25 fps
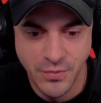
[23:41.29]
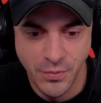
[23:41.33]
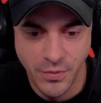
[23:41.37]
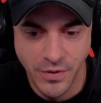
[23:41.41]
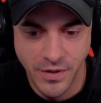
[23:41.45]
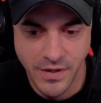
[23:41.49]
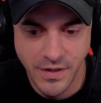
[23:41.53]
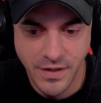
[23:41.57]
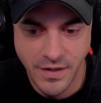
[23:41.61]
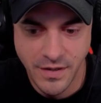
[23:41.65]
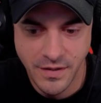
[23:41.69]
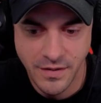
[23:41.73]

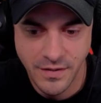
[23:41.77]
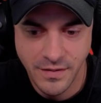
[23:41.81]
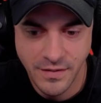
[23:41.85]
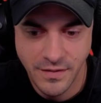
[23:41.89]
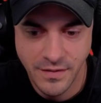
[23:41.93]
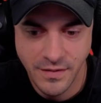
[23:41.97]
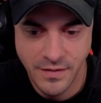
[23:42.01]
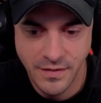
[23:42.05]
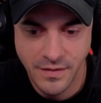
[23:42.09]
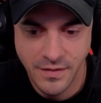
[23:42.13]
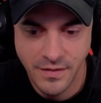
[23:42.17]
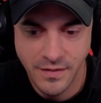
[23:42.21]
work.
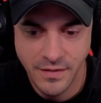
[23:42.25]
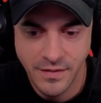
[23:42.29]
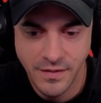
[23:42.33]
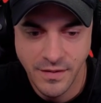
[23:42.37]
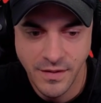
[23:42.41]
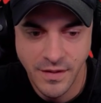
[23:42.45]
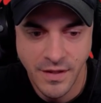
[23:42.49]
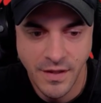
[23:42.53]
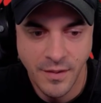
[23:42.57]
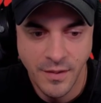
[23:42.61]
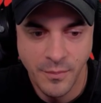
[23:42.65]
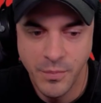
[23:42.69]

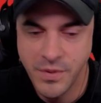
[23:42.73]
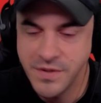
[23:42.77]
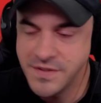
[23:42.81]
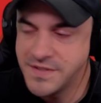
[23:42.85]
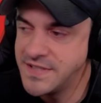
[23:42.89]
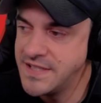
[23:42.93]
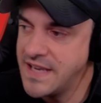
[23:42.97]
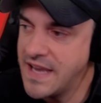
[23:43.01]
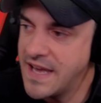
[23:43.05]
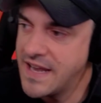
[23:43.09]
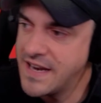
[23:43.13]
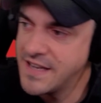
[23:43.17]
But
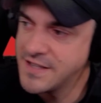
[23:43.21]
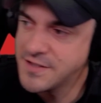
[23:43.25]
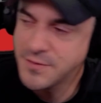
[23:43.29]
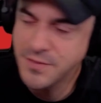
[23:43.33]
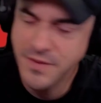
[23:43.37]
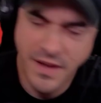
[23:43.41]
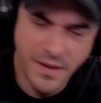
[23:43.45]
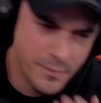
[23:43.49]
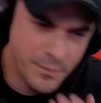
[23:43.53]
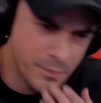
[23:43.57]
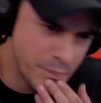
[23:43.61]
T-Edits